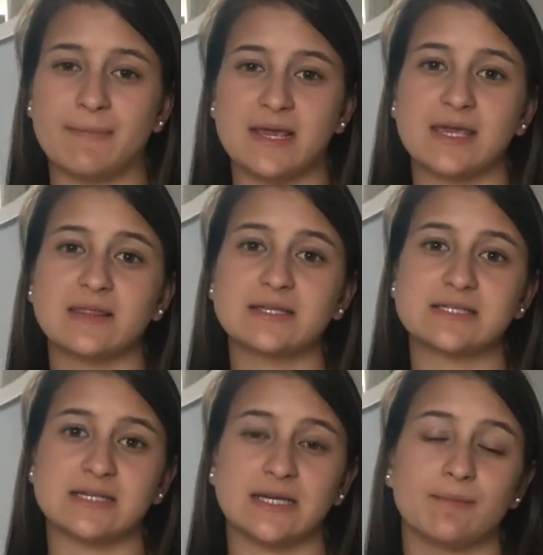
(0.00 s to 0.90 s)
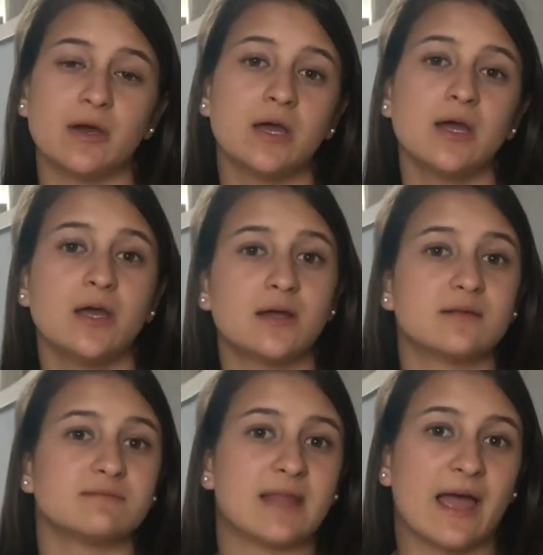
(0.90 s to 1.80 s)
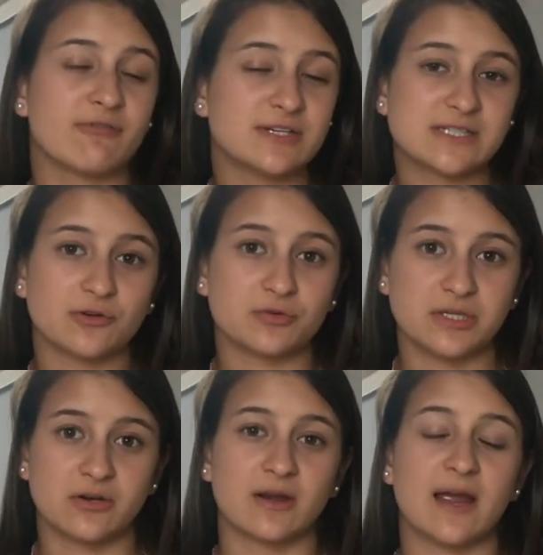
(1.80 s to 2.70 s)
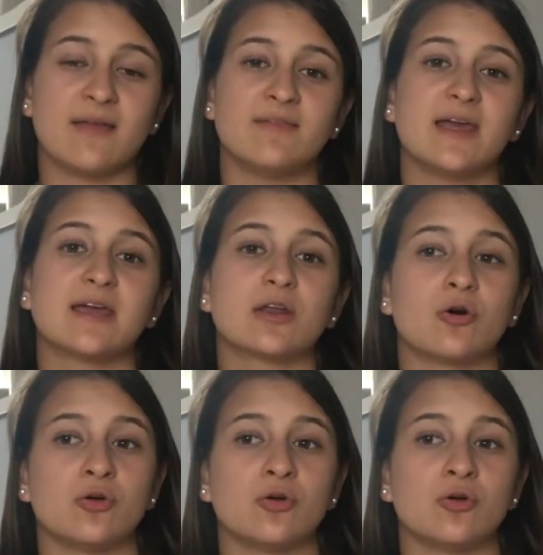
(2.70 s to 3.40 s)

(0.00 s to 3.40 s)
making the team every single year, and they can